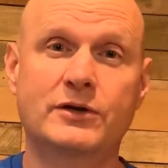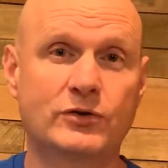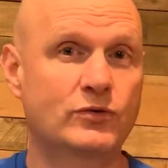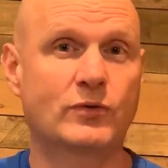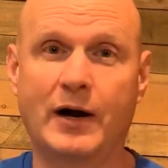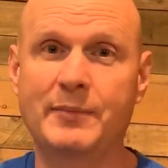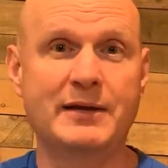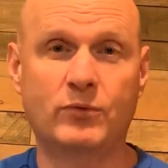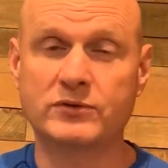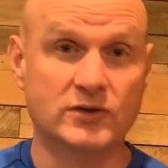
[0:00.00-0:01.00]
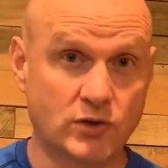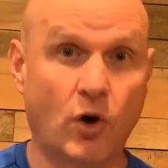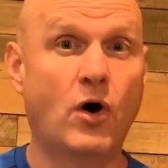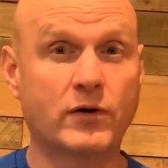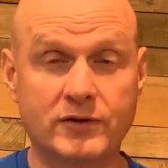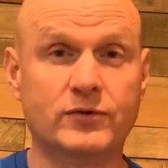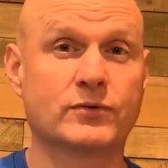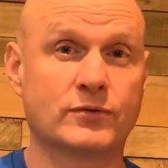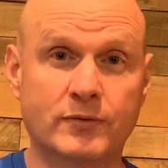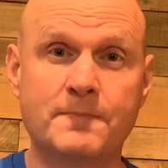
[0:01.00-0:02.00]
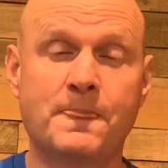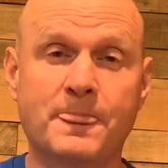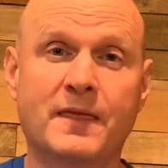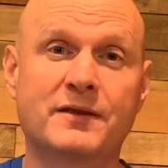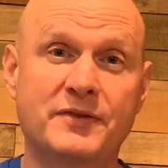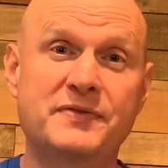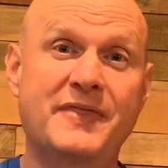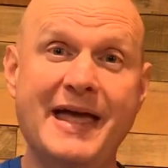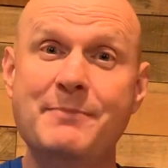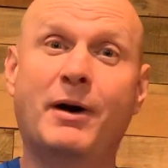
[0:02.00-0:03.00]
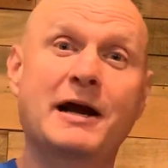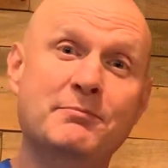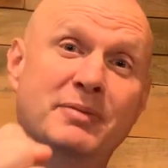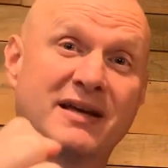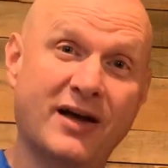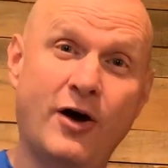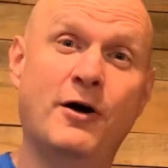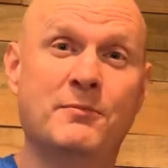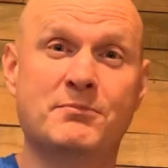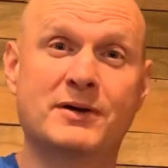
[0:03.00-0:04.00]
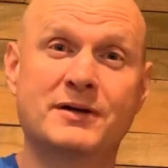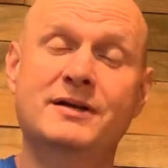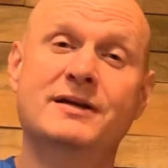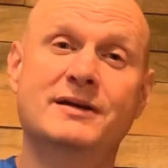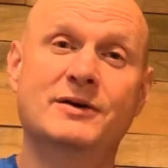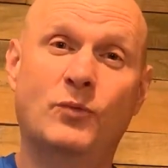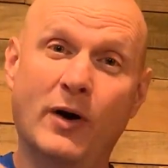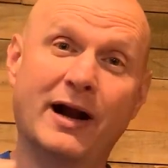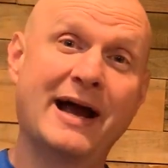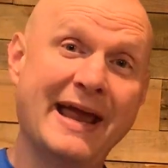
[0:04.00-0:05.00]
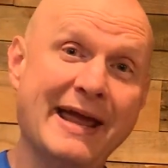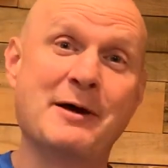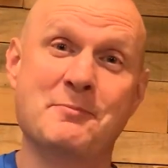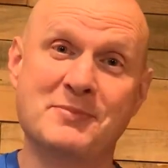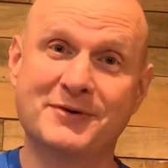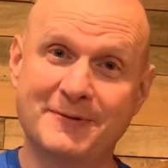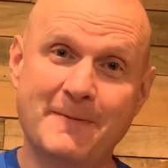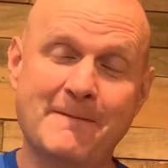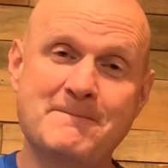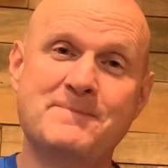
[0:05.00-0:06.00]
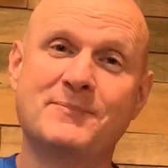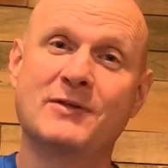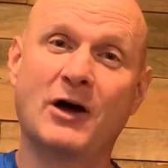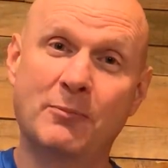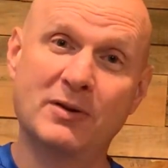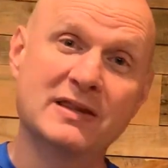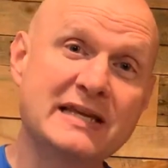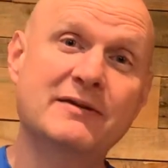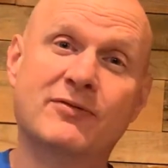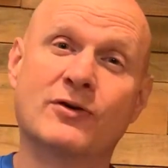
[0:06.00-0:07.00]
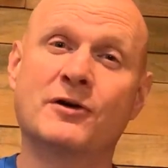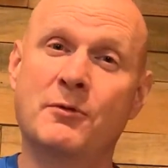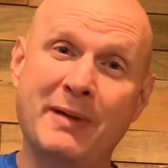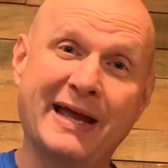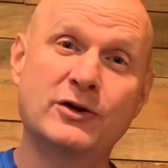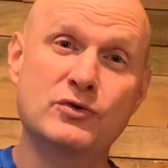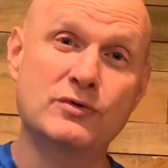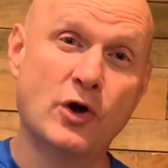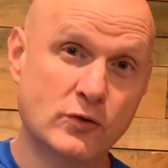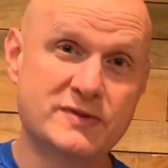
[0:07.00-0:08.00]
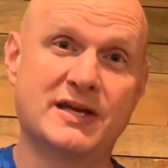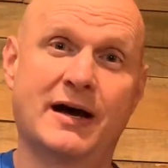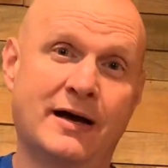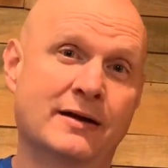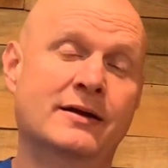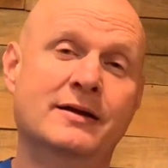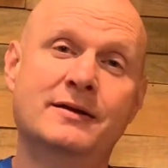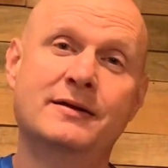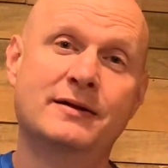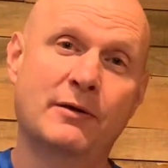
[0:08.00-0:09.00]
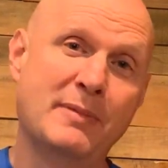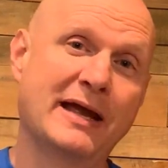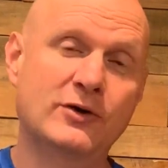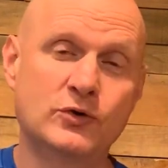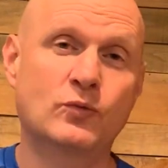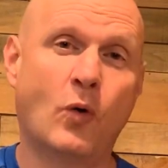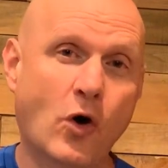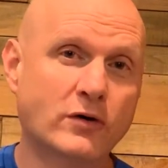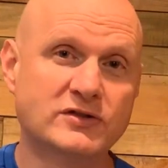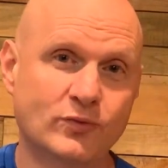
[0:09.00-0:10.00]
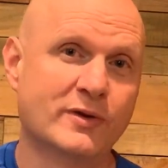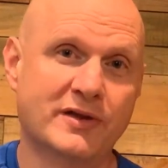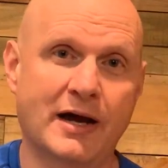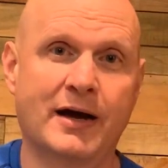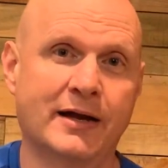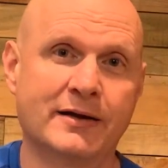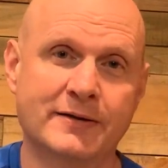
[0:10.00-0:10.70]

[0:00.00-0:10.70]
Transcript: who I'm able to talk to, that they might become what I am, a believer, a man who knows God, a man who walks with God.